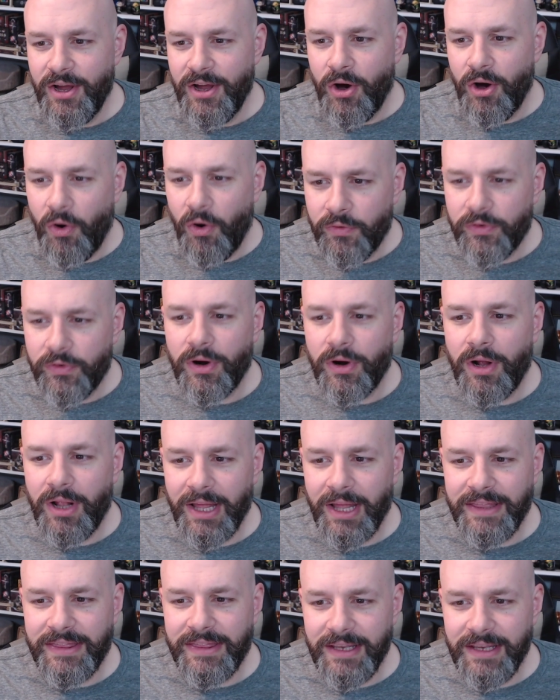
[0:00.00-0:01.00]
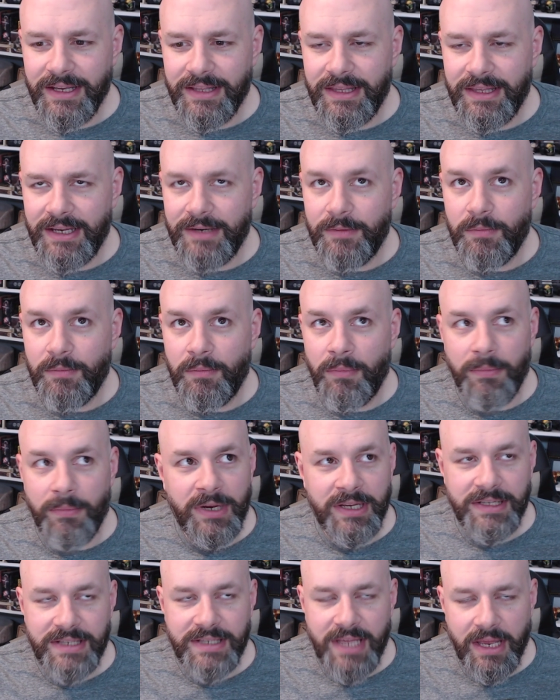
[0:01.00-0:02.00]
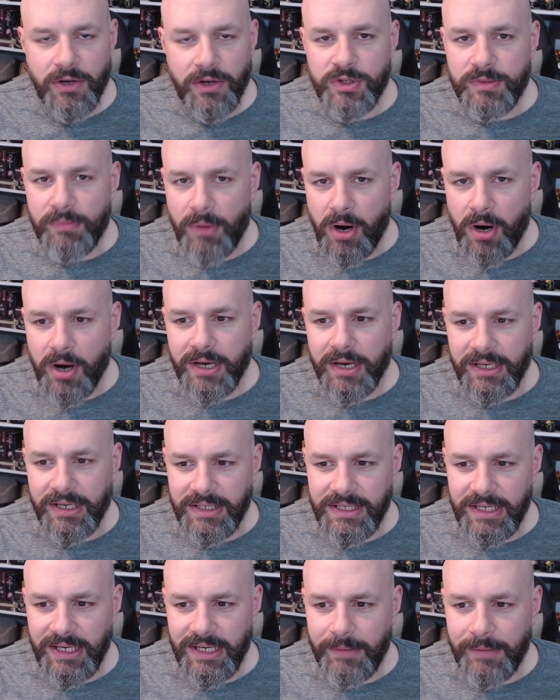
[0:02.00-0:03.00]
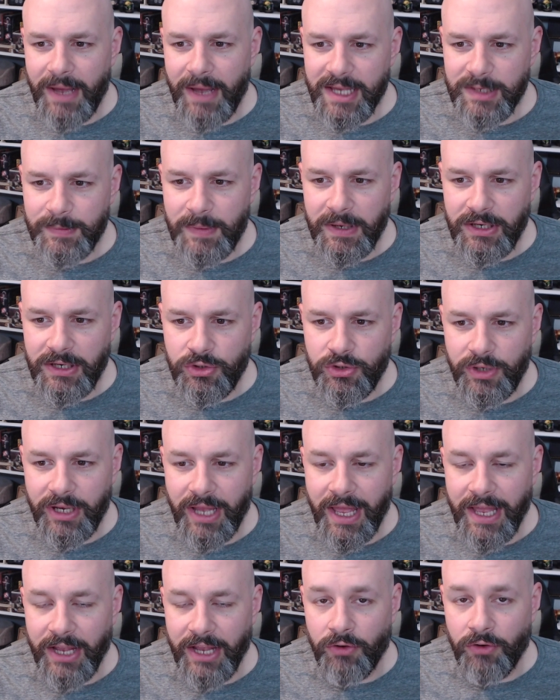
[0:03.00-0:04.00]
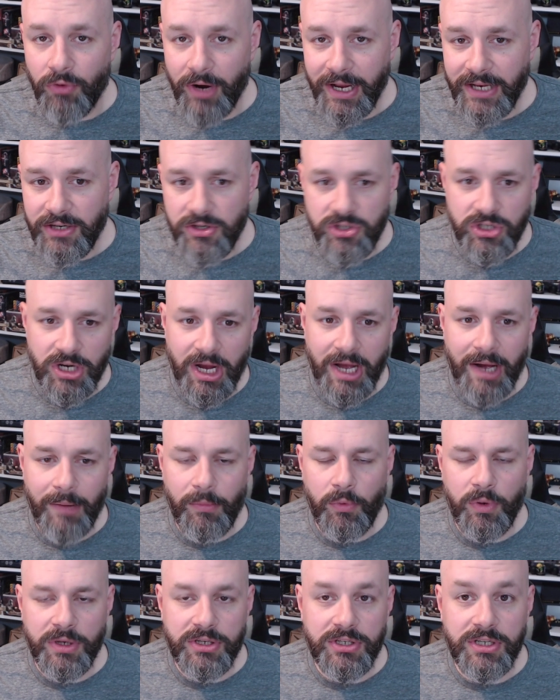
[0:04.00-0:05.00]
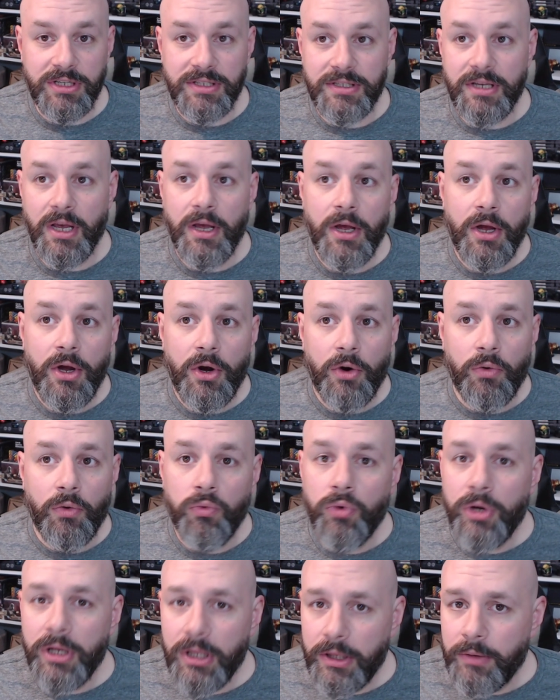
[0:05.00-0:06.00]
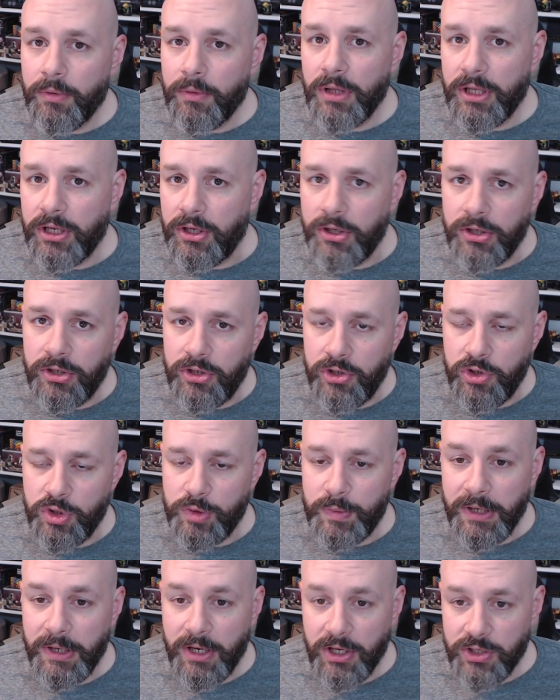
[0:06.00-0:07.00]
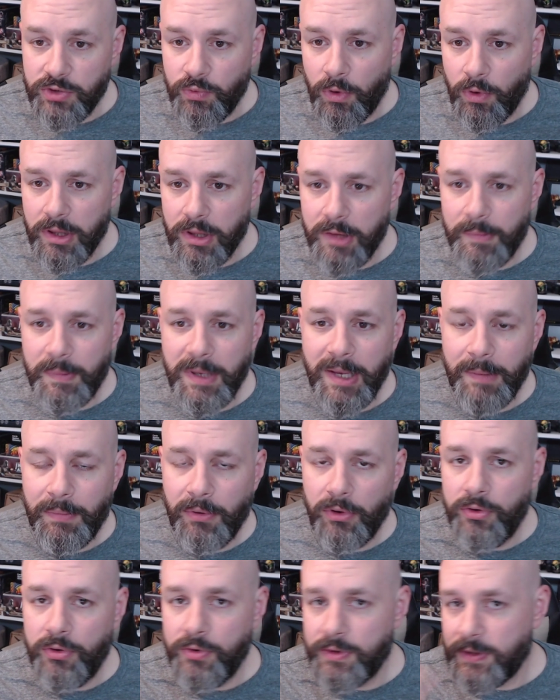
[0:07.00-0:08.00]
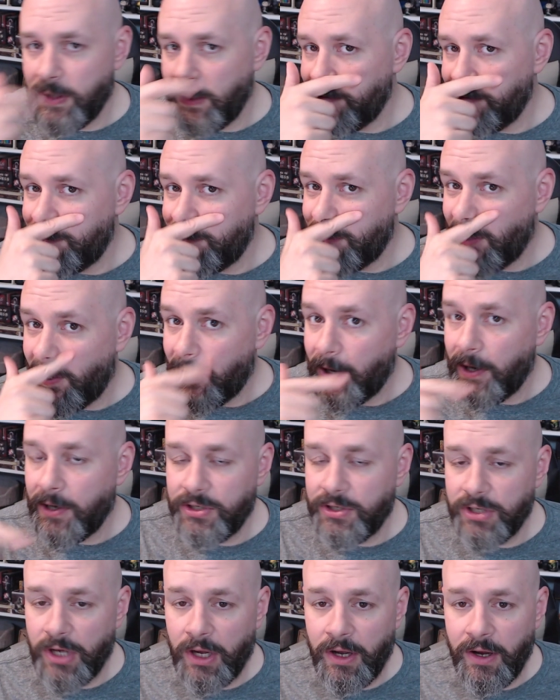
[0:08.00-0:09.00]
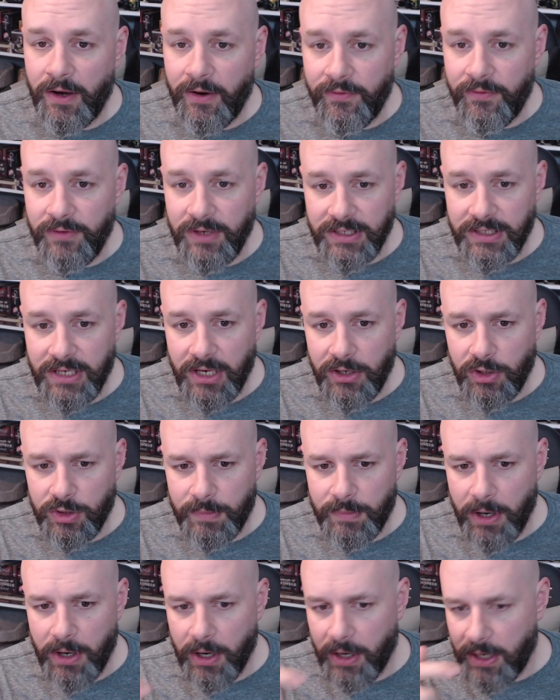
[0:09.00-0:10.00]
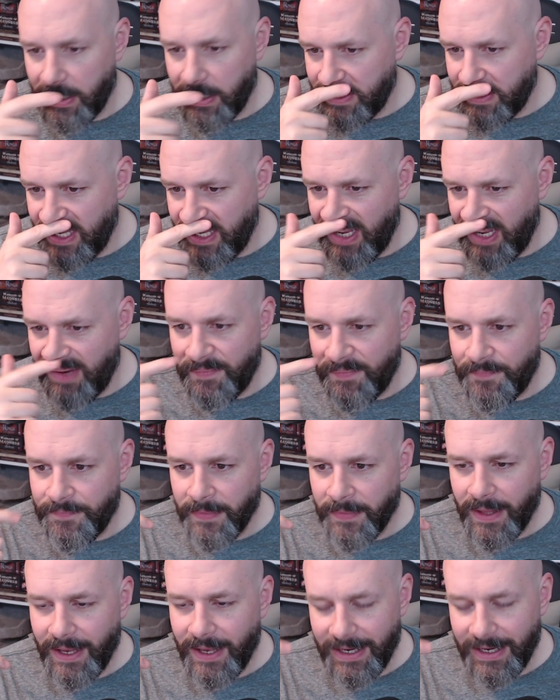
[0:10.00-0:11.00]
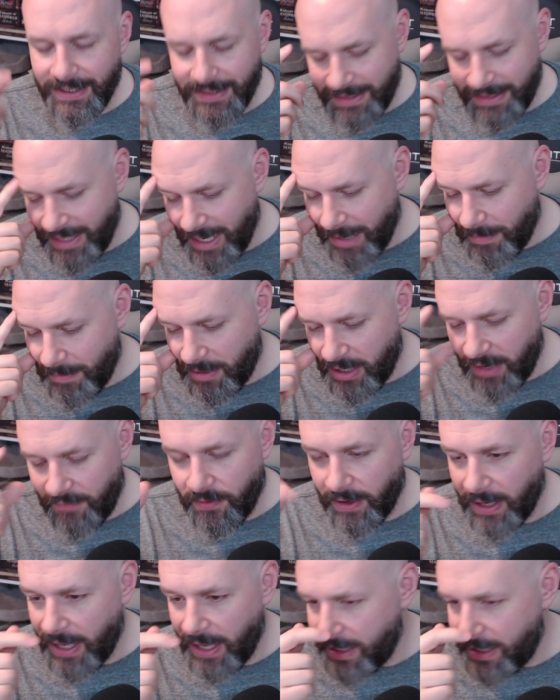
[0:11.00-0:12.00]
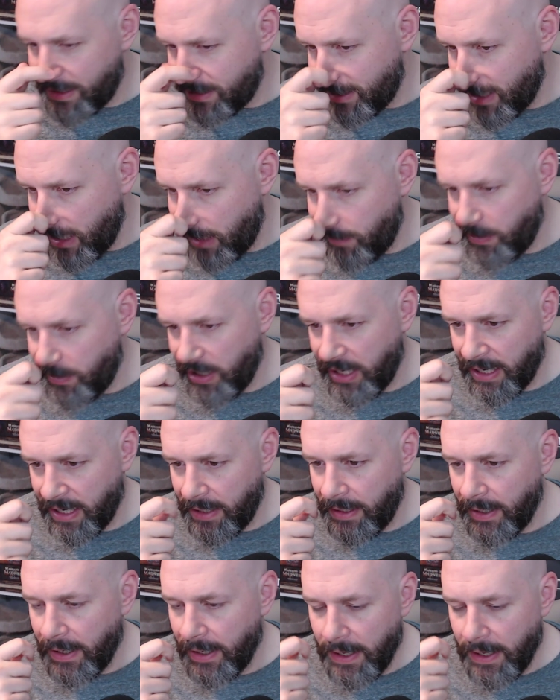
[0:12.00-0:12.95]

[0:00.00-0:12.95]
overall, I think that Nintendo's marketing team has been doing a great job, which is really, really good news, because one of the people who's in charge of Nintendo's marketing team, and damn it, I forgot his name again,